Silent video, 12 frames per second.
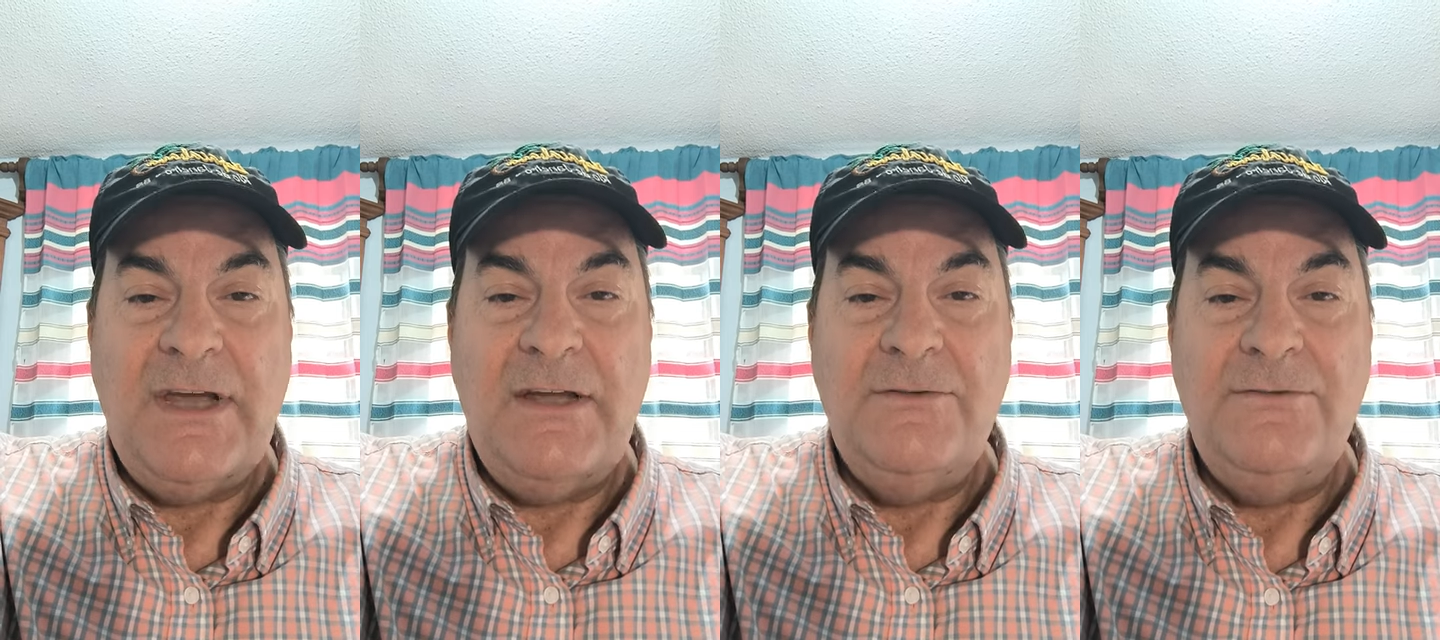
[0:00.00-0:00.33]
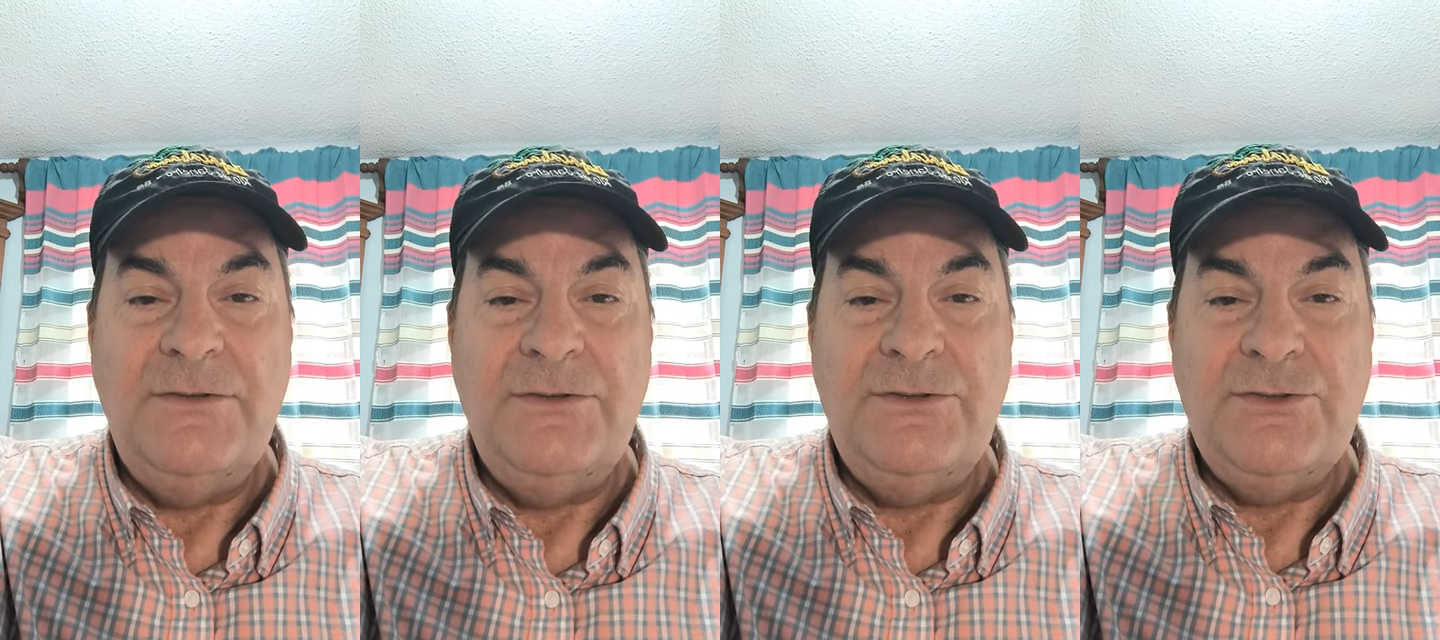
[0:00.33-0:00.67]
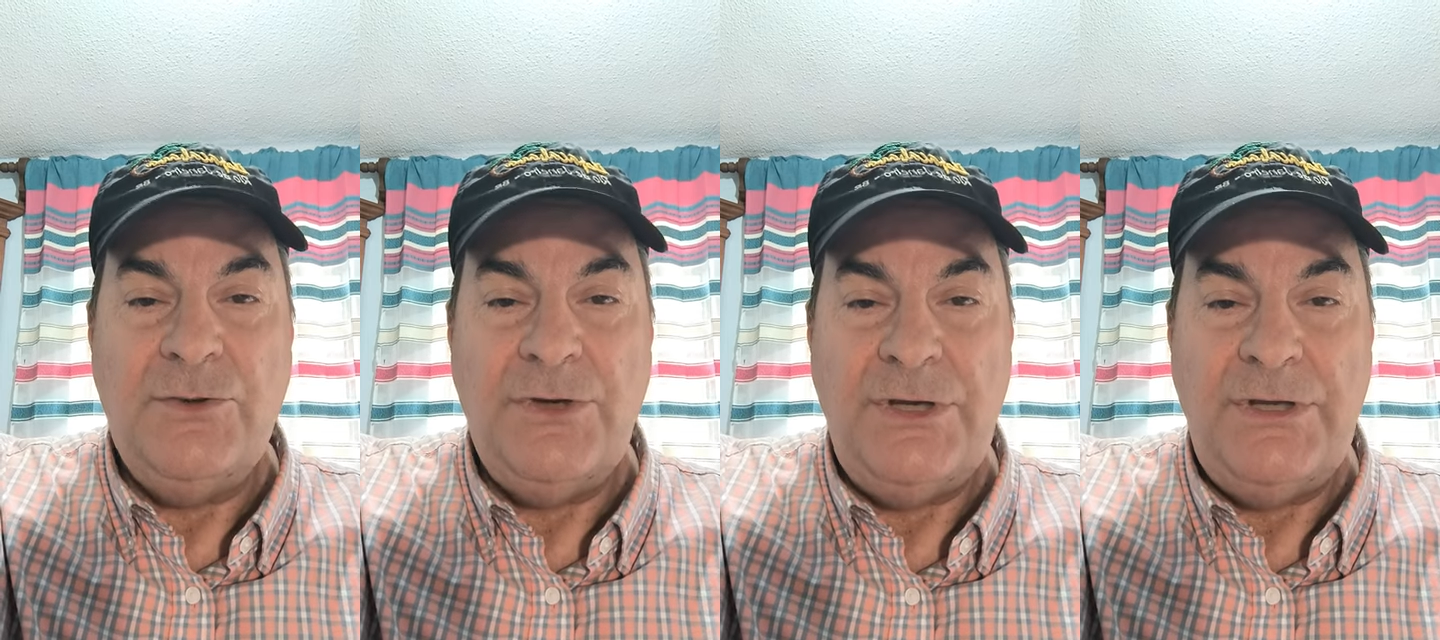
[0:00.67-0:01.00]
I have
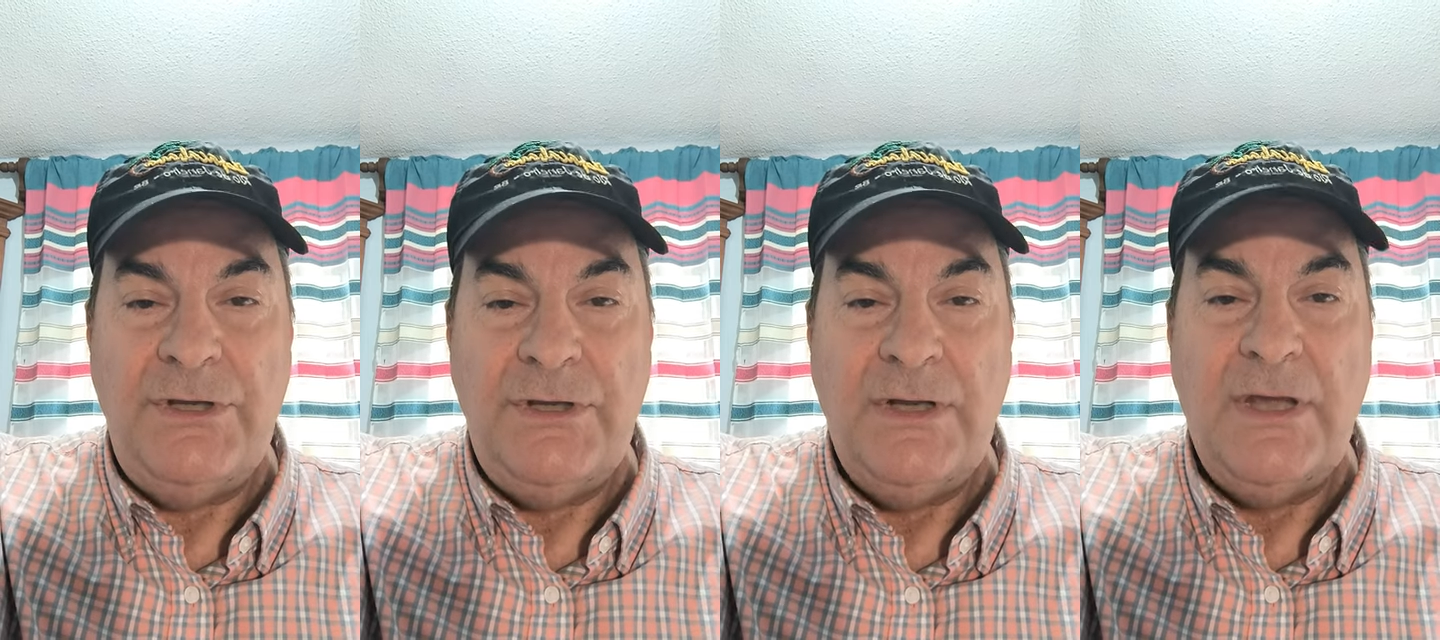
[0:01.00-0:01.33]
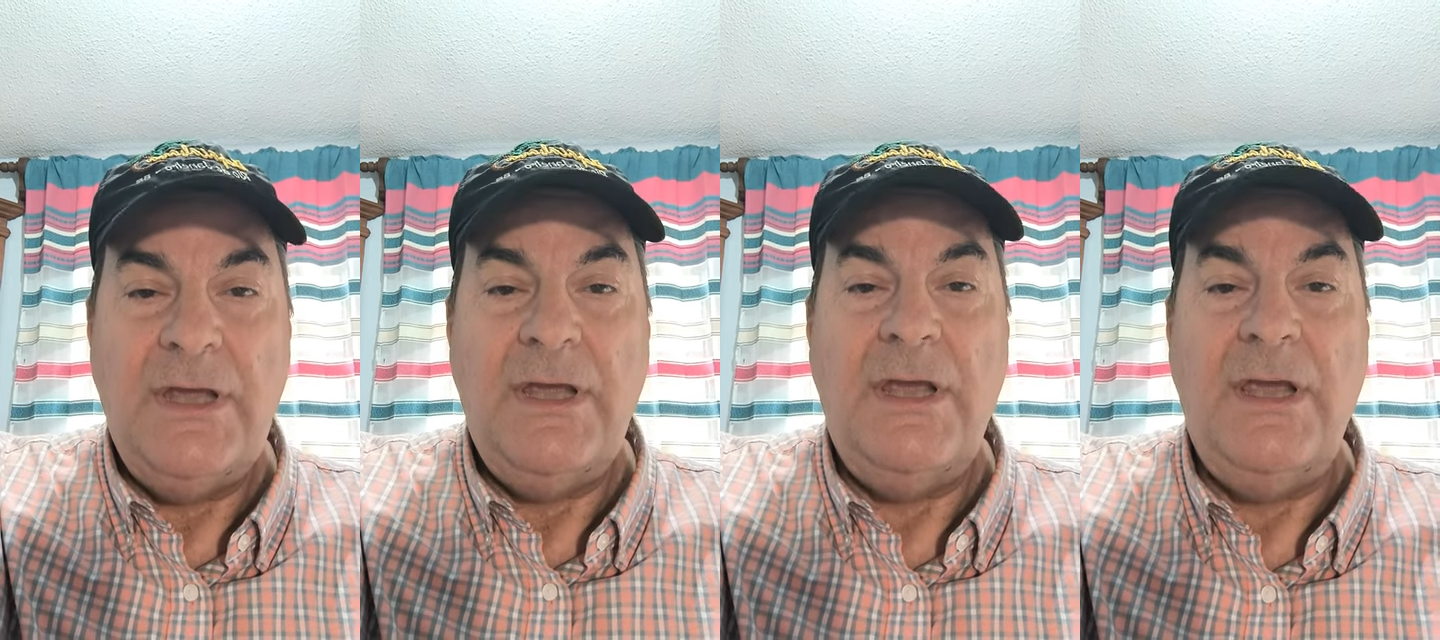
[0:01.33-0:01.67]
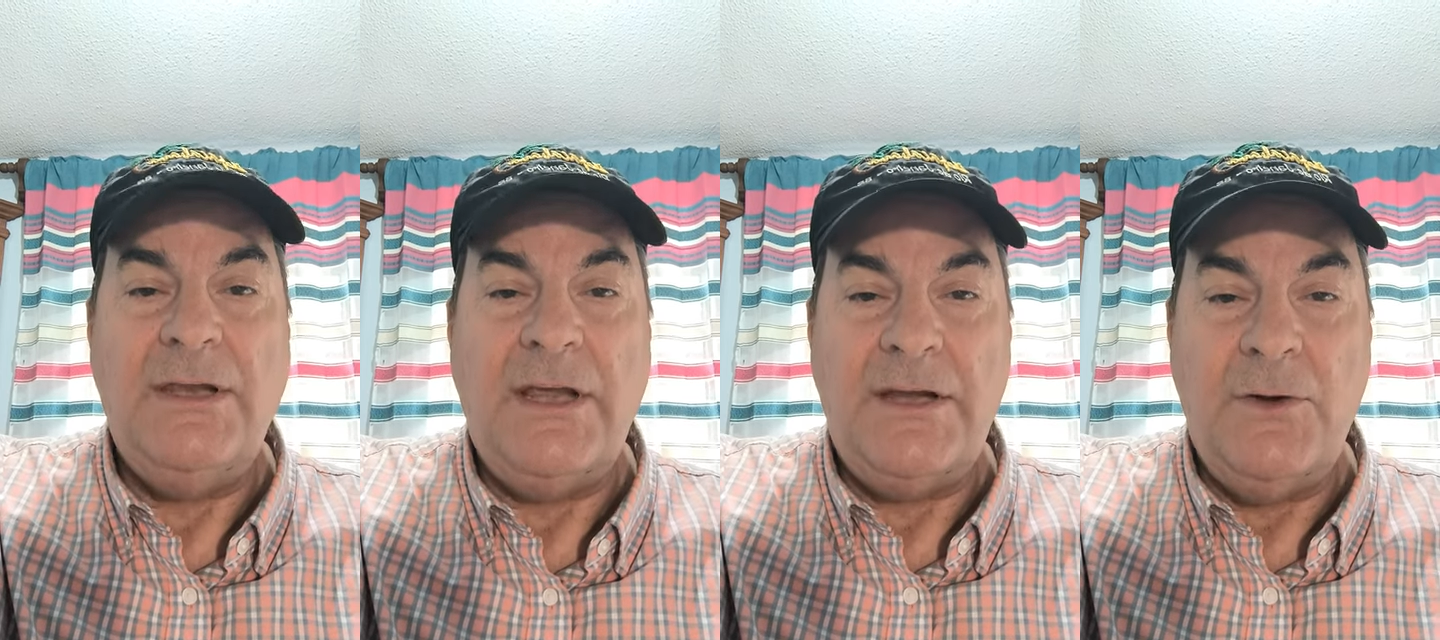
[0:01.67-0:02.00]
enjoyed and I